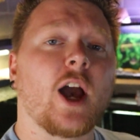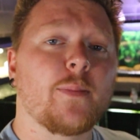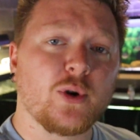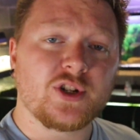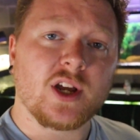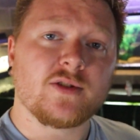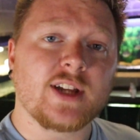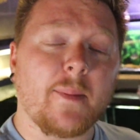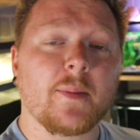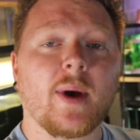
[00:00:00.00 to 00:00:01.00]
I appreciate you
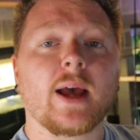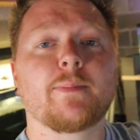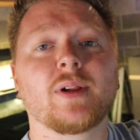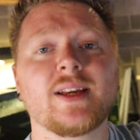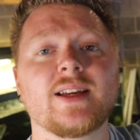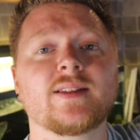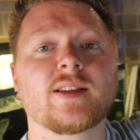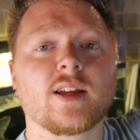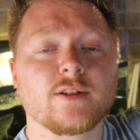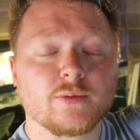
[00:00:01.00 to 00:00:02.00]
stopping by. Please
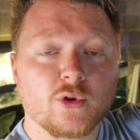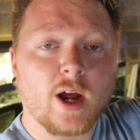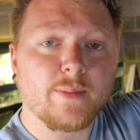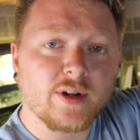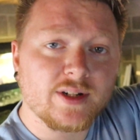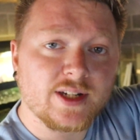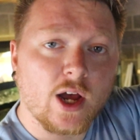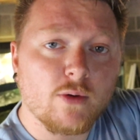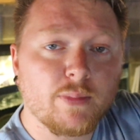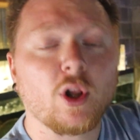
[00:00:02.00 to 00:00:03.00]
hit that subscribe button
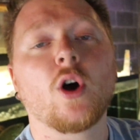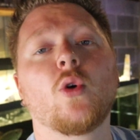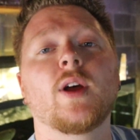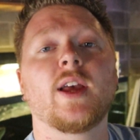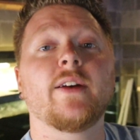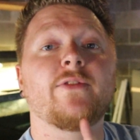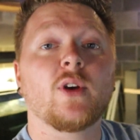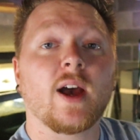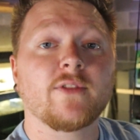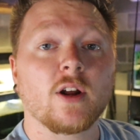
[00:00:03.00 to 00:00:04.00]
down below if you
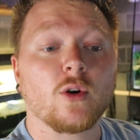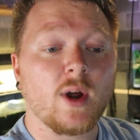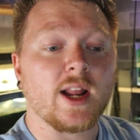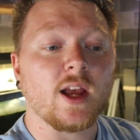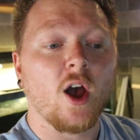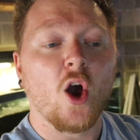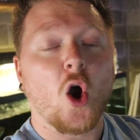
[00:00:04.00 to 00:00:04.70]
have not already.